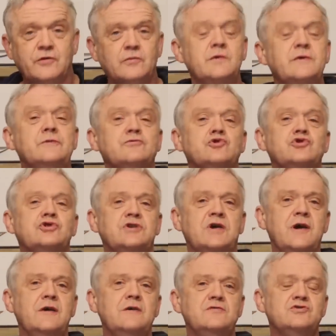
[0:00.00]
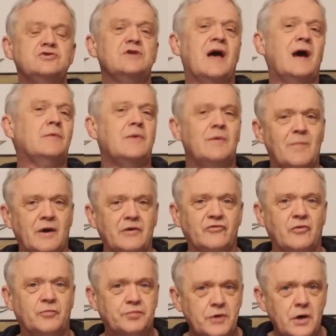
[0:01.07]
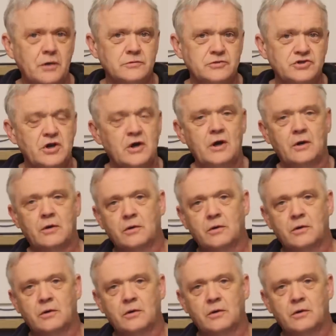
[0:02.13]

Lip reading: a real change in how we might approach